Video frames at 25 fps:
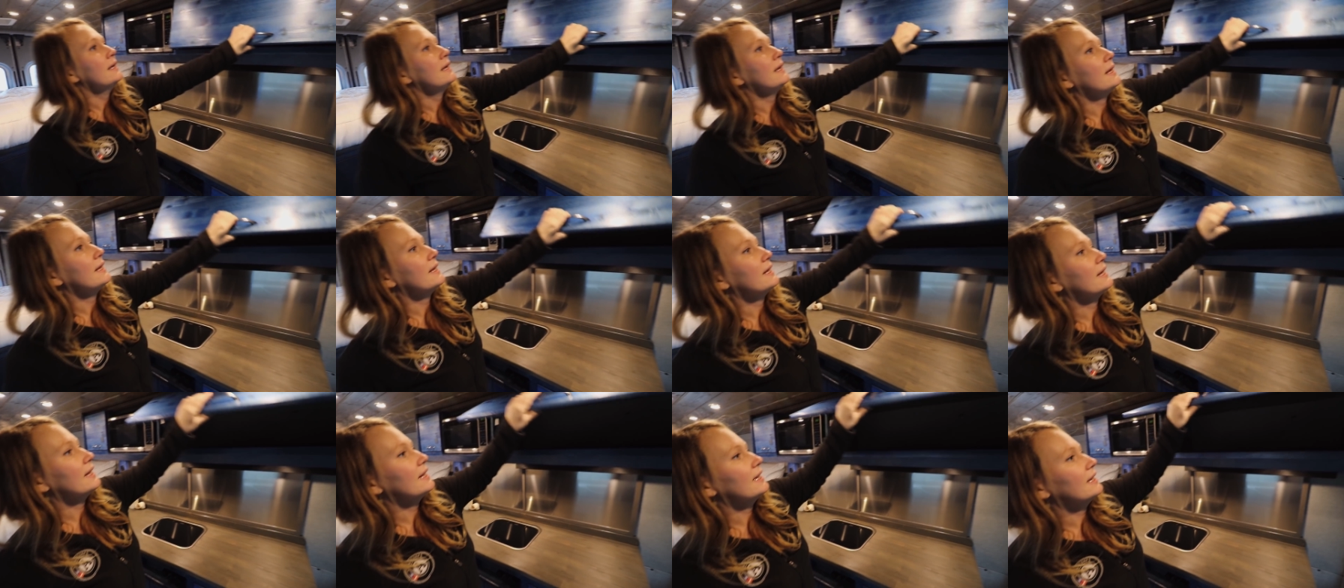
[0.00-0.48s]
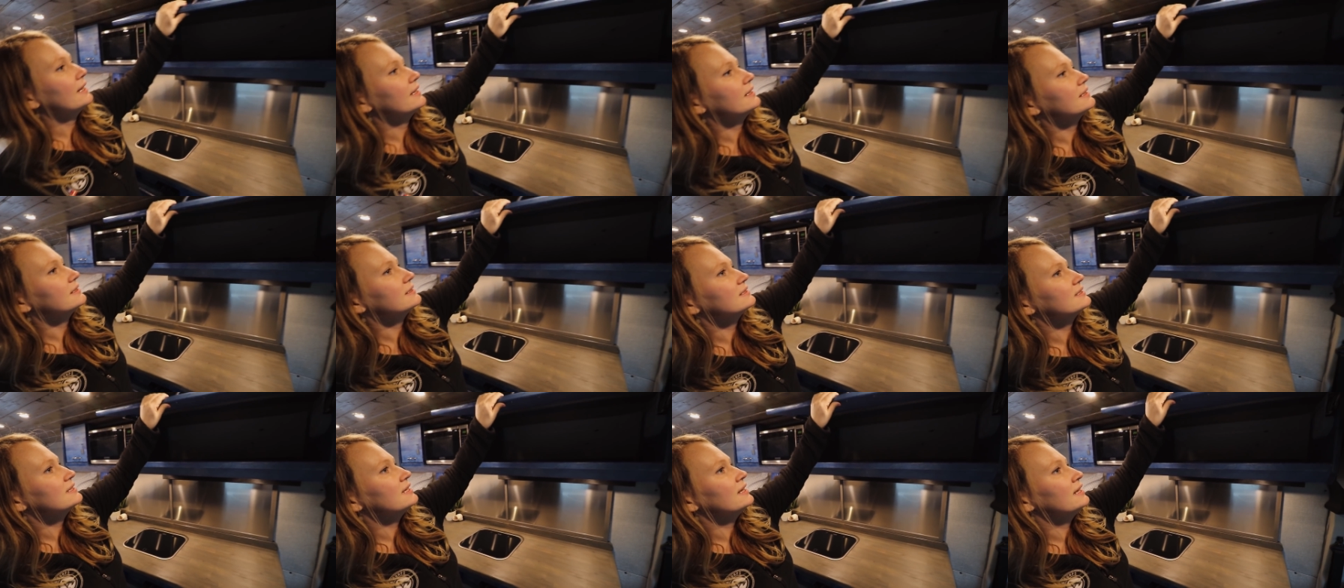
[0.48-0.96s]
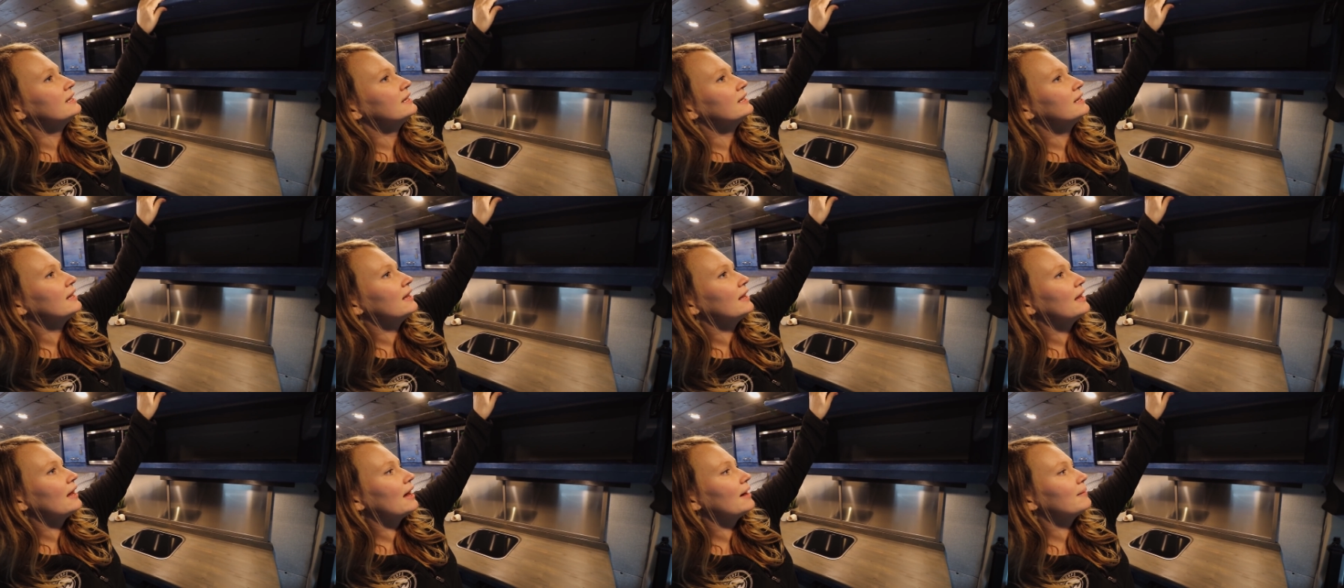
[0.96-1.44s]
And
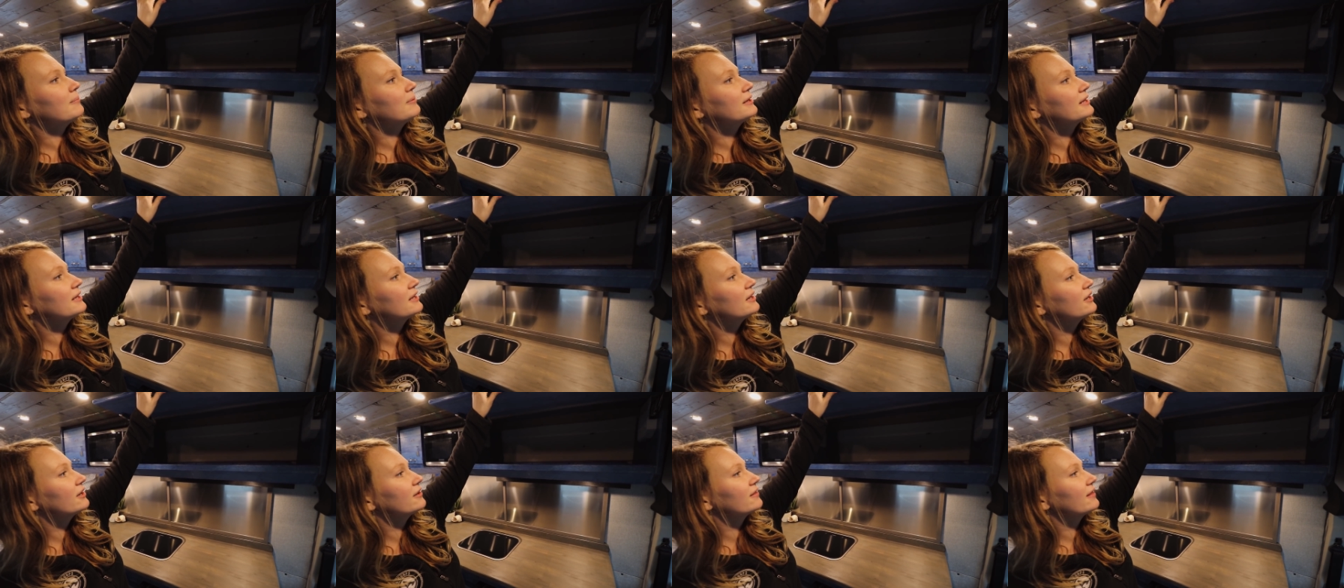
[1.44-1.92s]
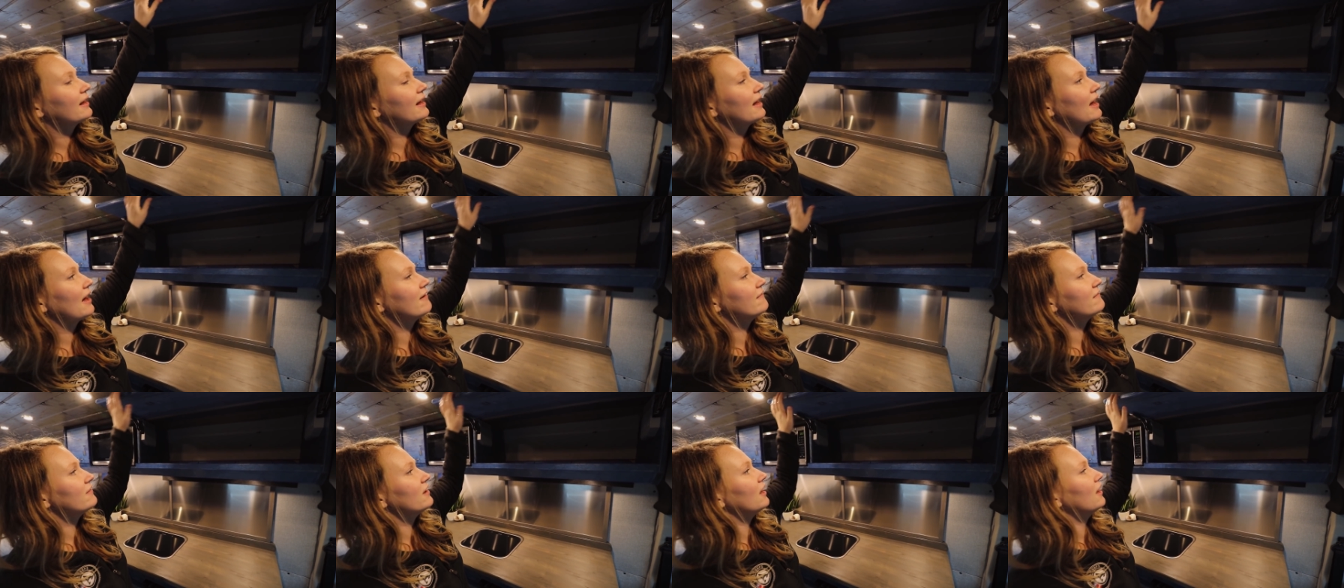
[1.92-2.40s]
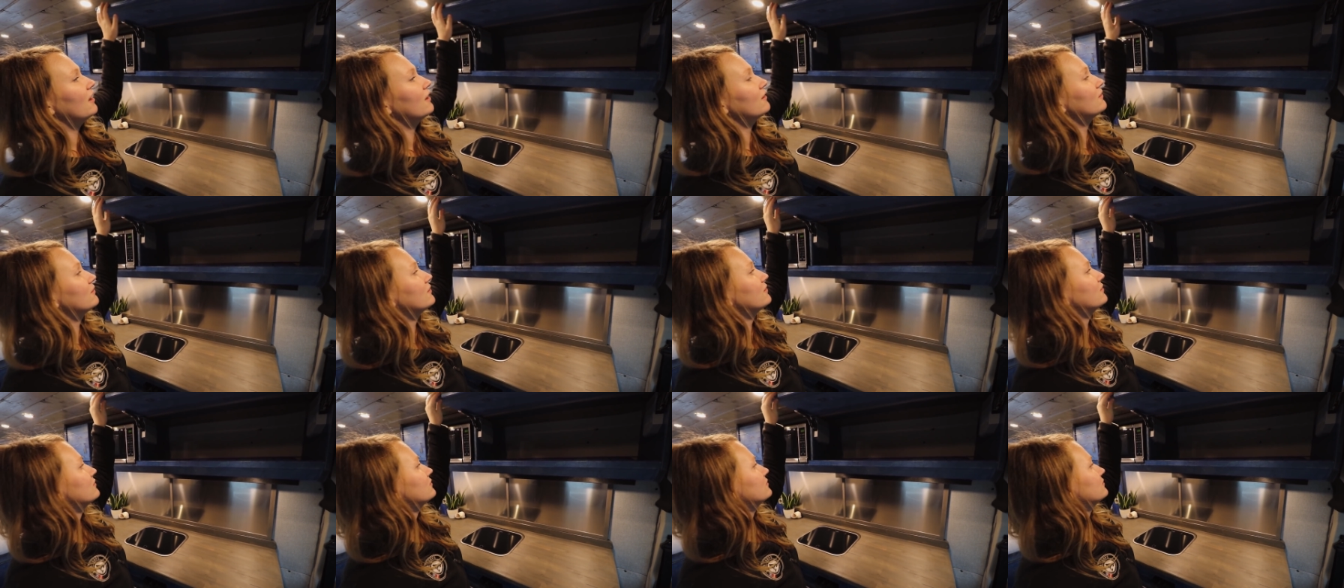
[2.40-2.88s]
up here they have a